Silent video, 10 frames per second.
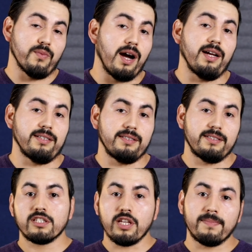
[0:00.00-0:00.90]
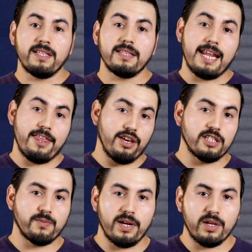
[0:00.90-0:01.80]
we want. Something that I think
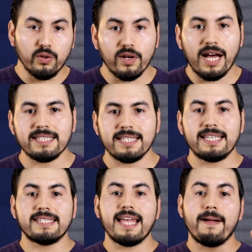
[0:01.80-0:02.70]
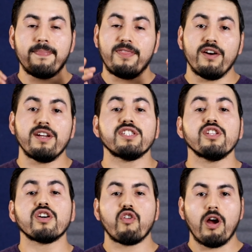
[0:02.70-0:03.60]
is pretty cool guys is that there is
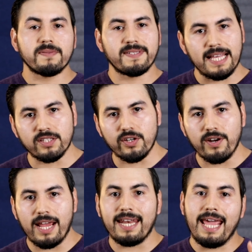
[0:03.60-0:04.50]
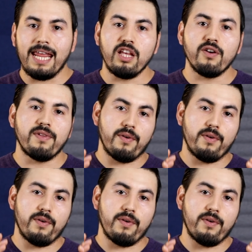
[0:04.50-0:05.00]
no crop sensor in any of